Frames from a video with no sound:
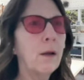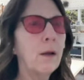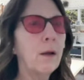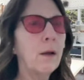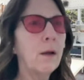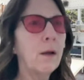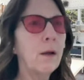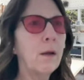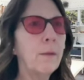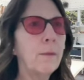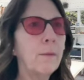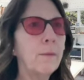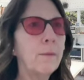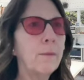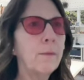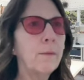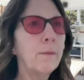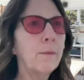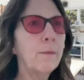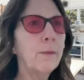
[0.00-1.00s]

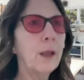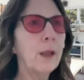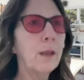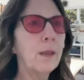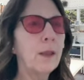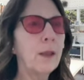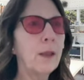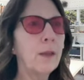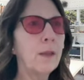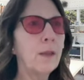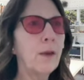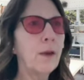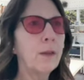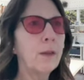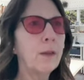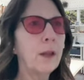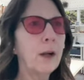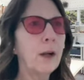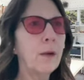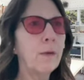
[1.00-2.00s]
they
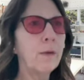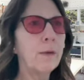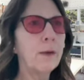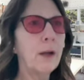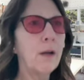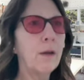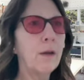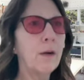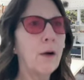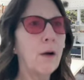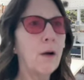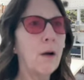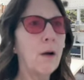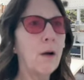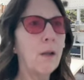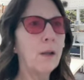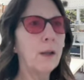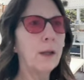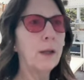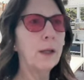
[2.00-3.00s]
thought that I was an
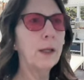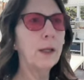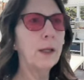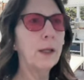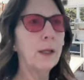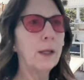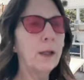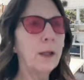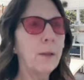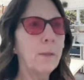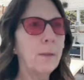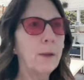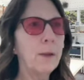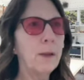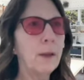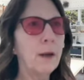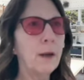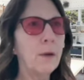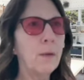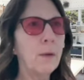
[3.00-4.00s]
alcoholic and
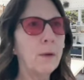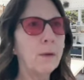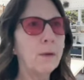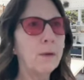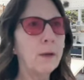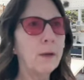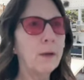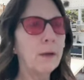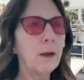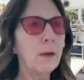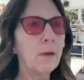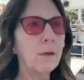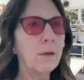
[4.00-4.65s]
claiming that I wasn't an